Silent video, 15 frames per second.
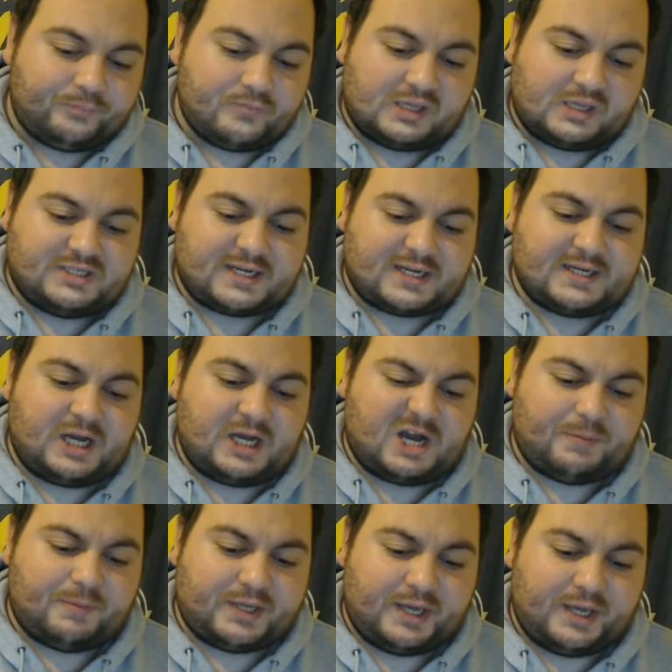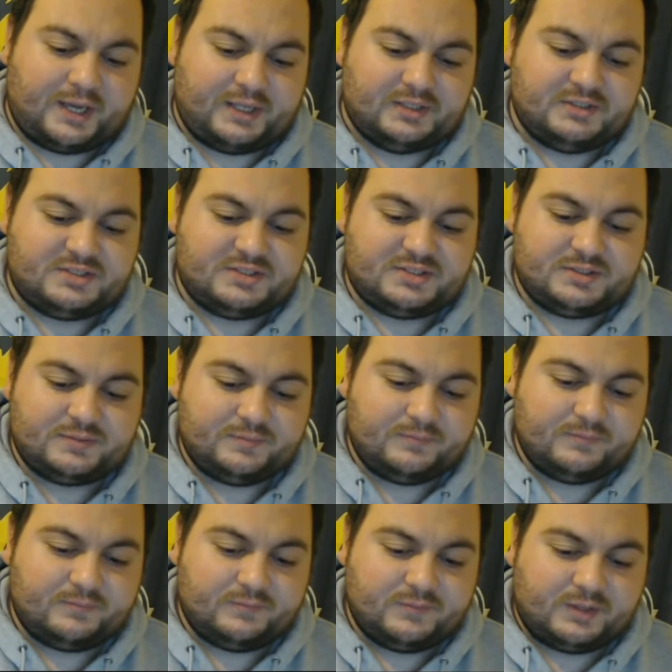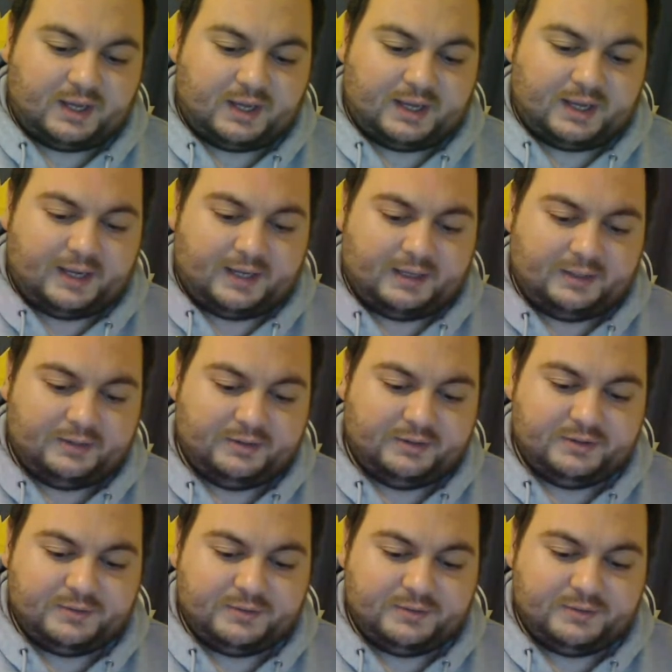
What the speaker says: Second half begins, and